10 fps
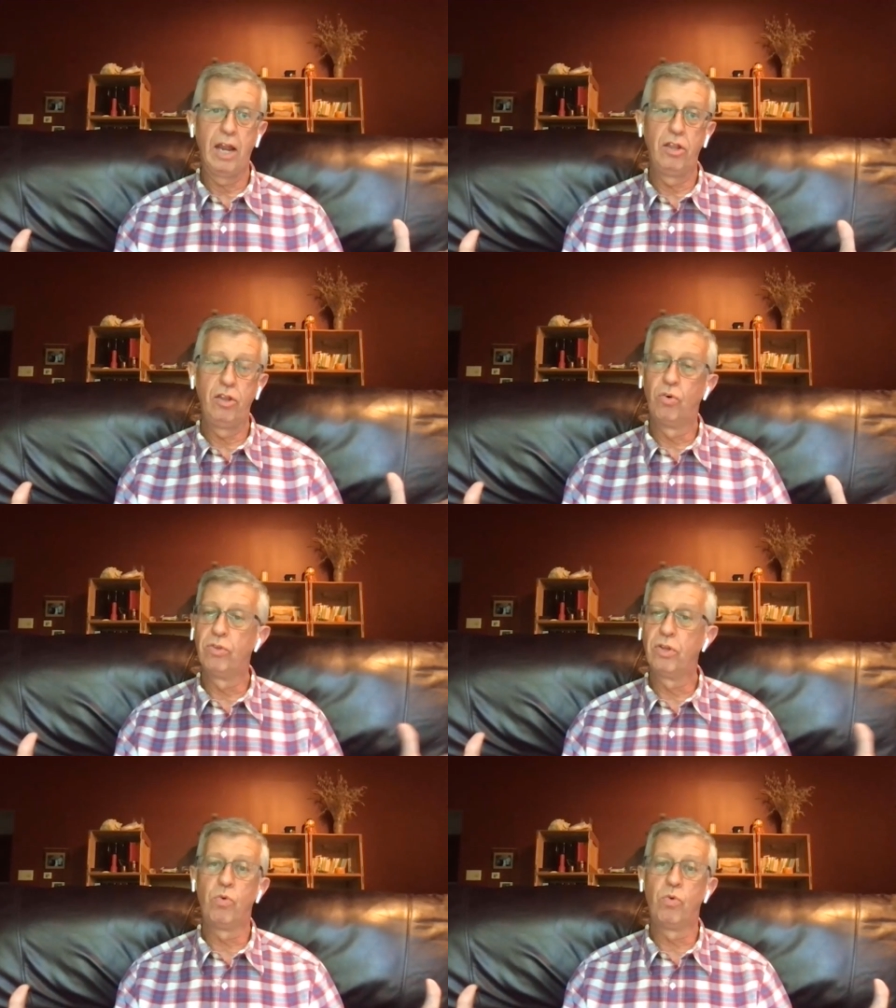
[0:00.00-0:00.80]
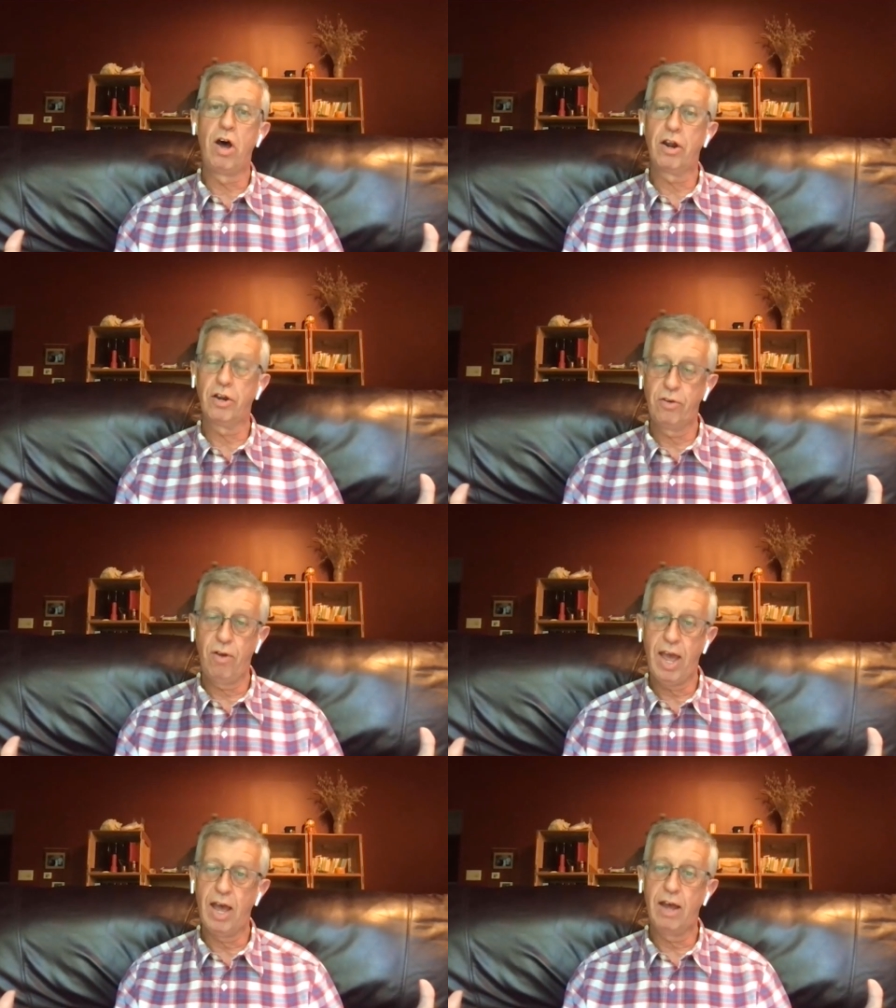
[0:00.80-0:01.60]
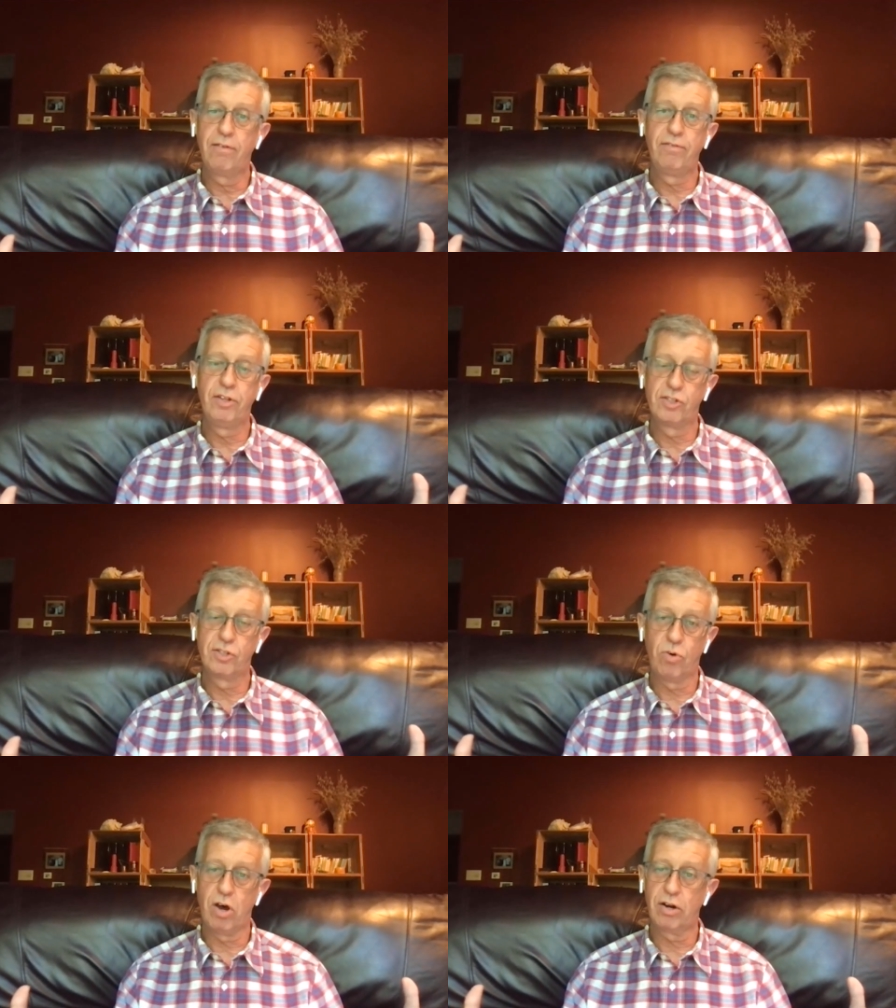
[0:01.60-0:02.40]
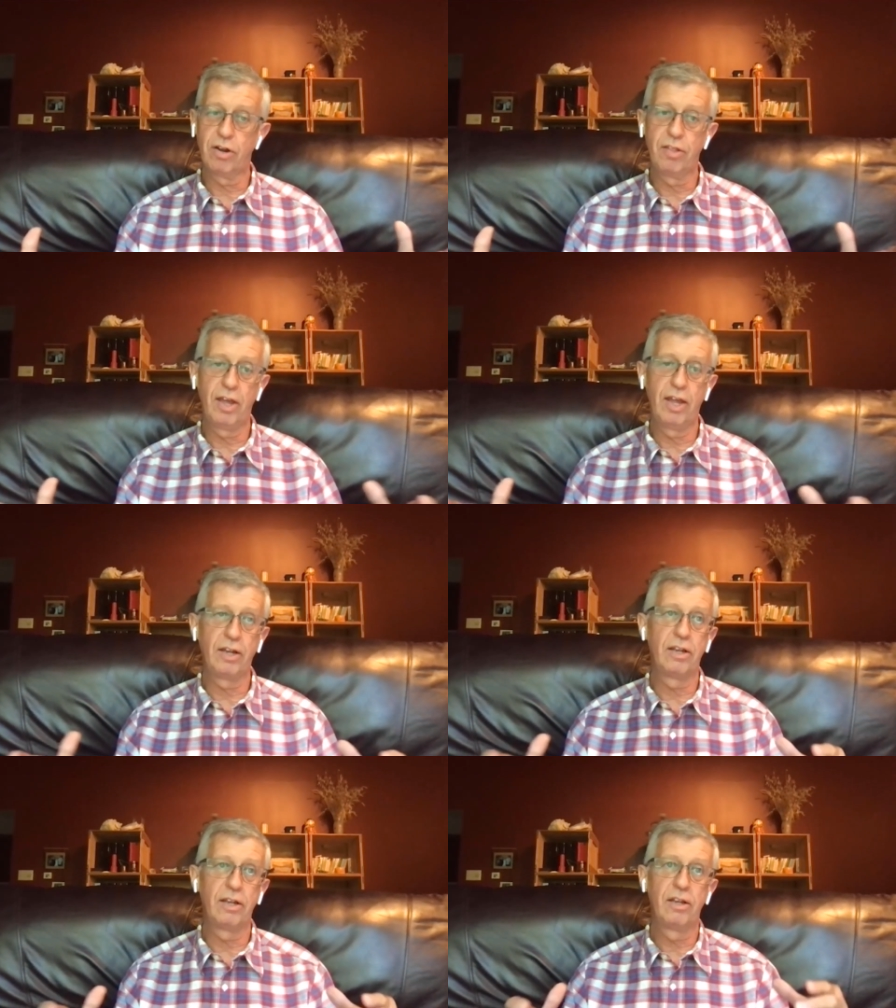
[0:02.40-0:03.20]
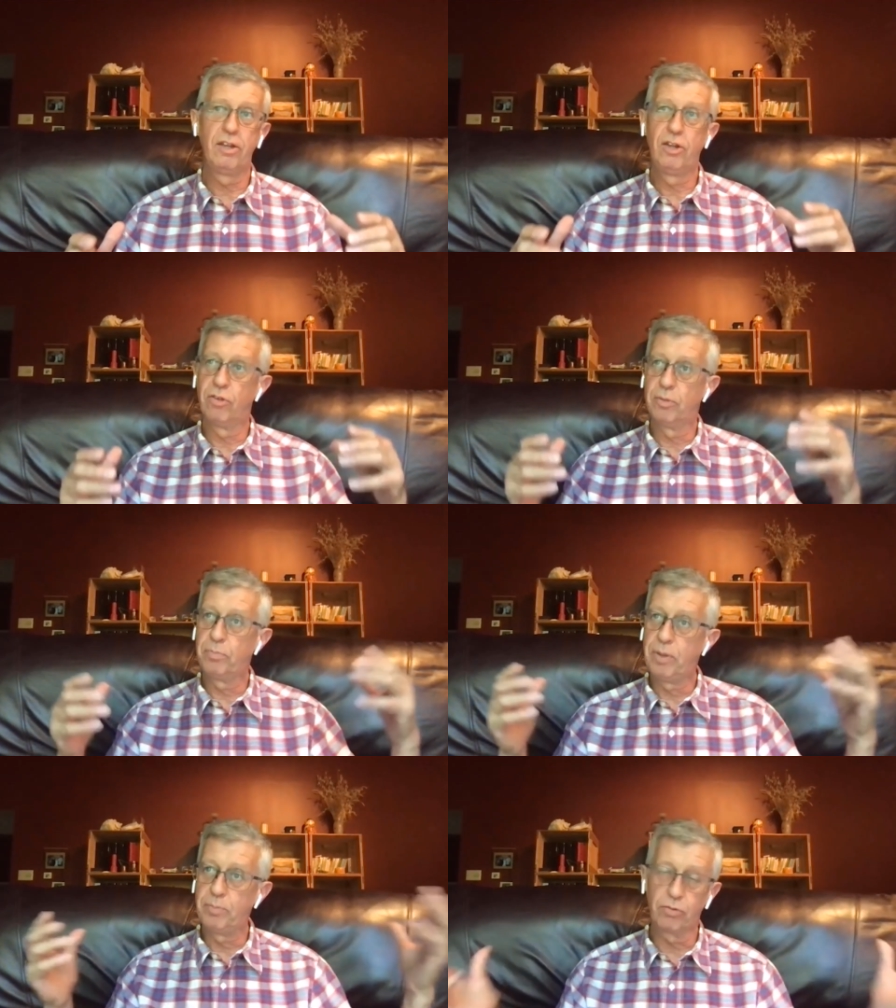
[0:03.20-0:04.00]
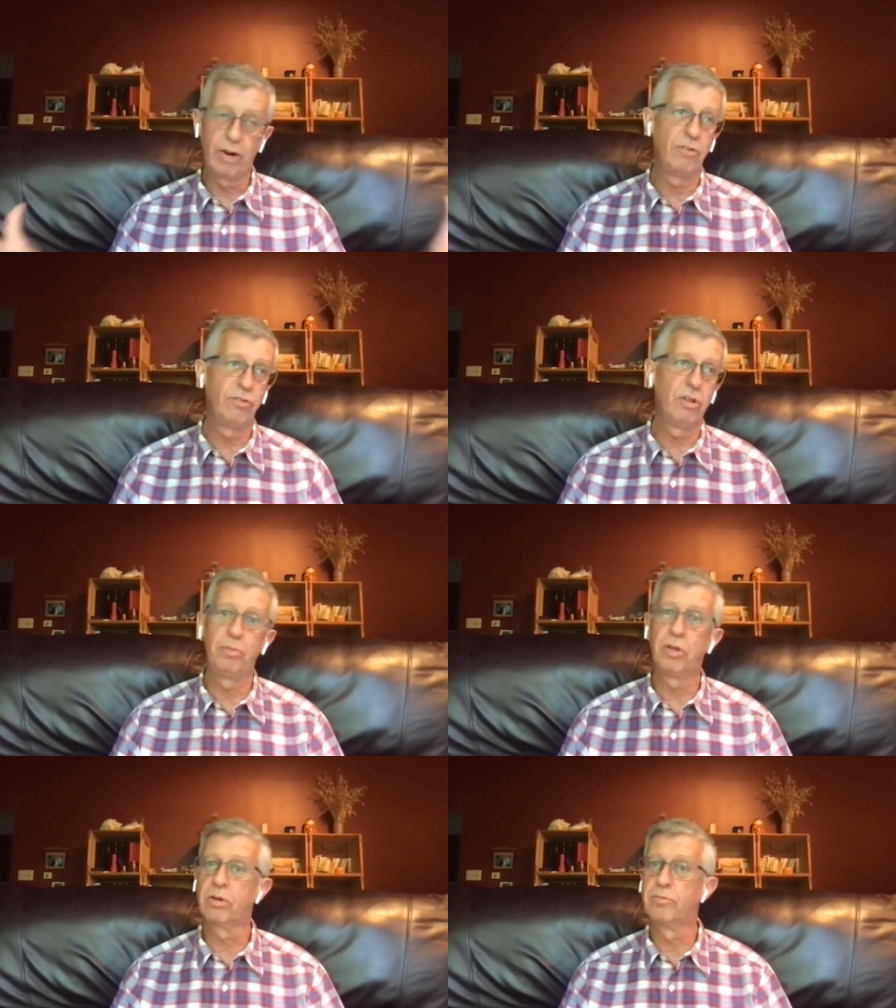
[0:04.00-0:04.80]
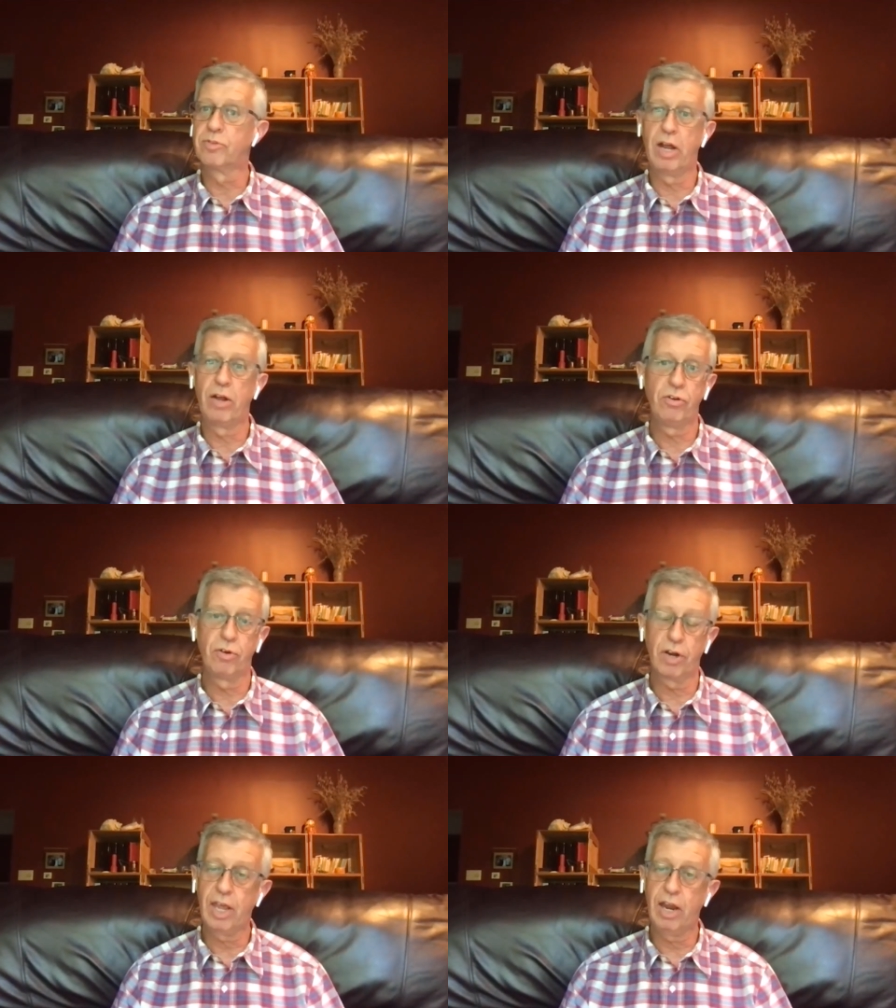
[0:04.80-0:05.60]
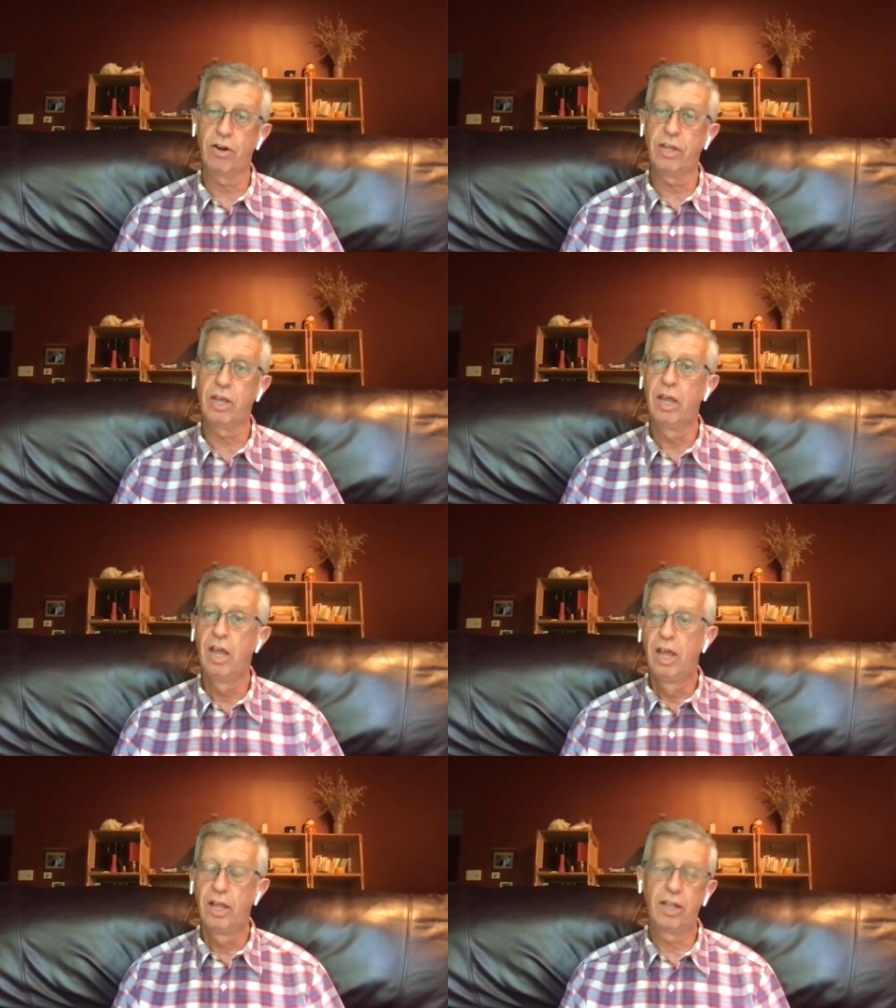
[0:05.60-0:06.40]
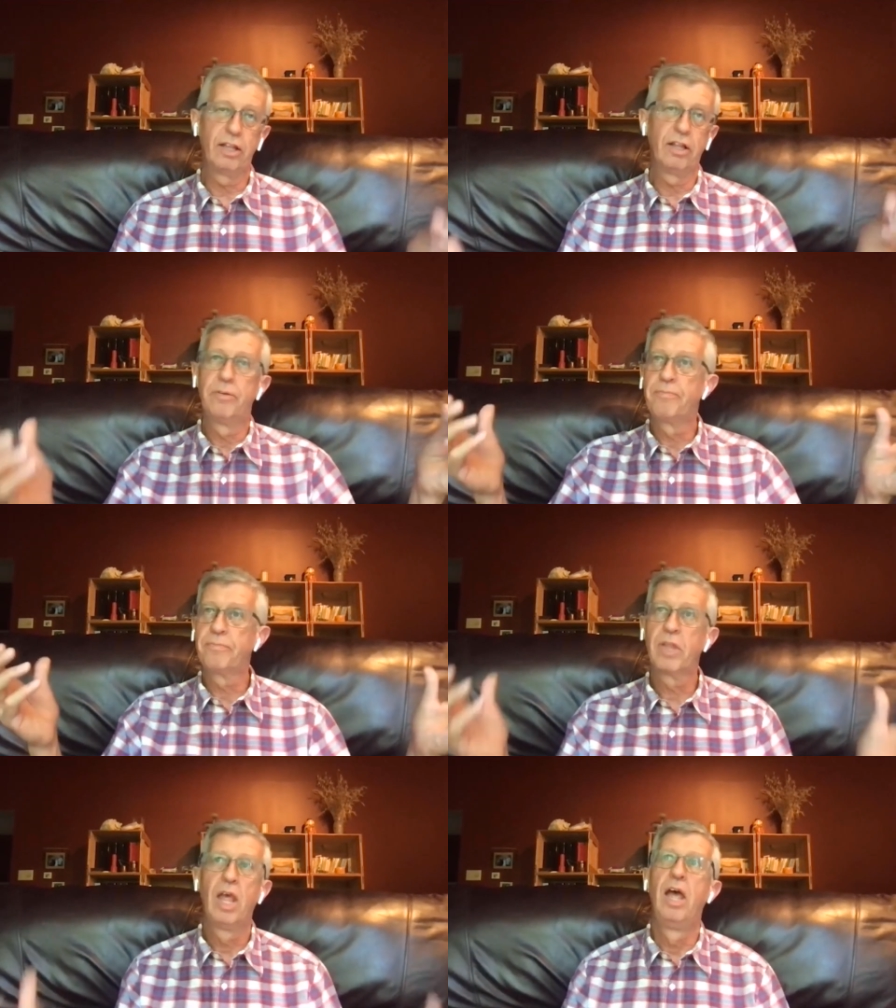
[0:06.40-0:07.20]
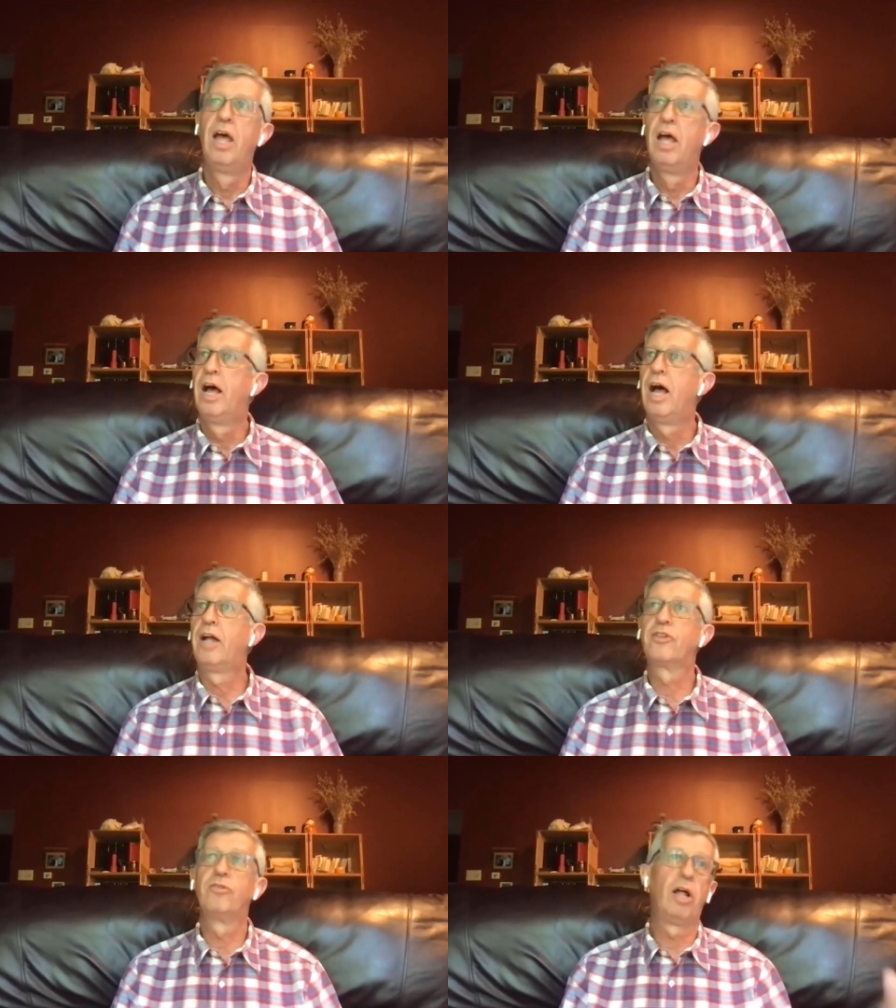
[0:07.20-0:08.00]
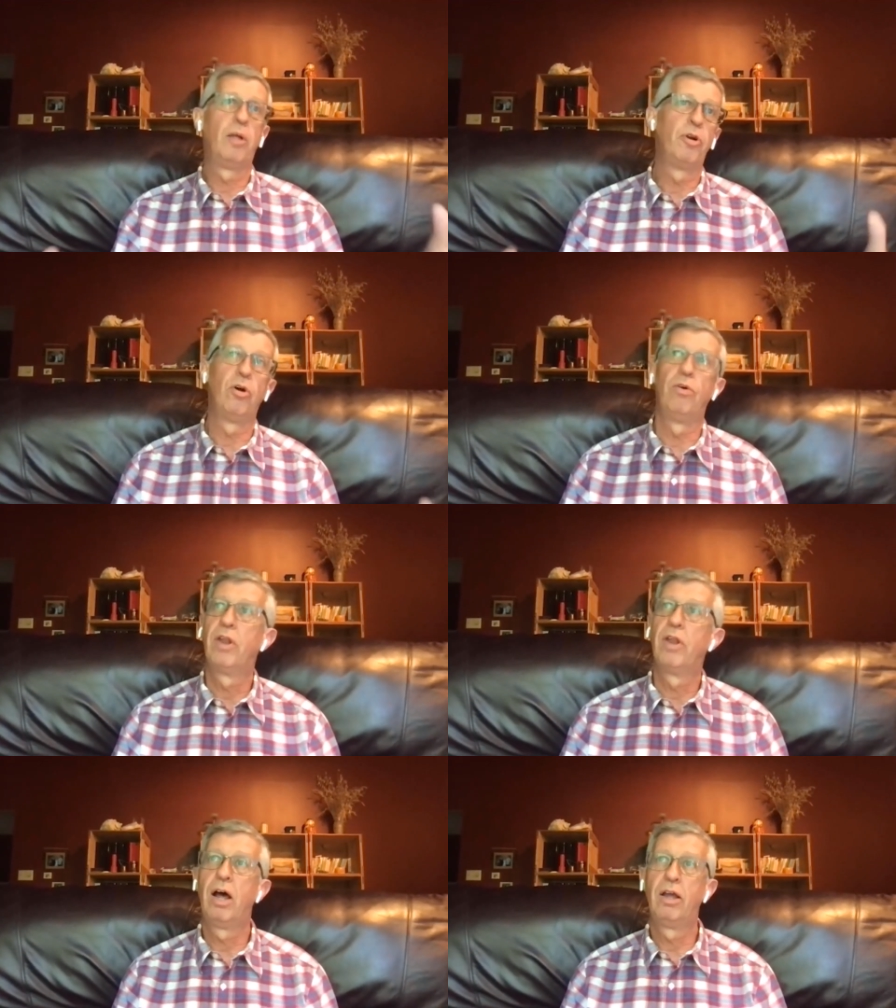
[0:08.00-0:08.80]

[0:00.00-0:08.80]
and the only water you have is the water that you know the people around mm. you, the hmm. pilgrims around you, are yeah. carrying, like Alto del Perdón.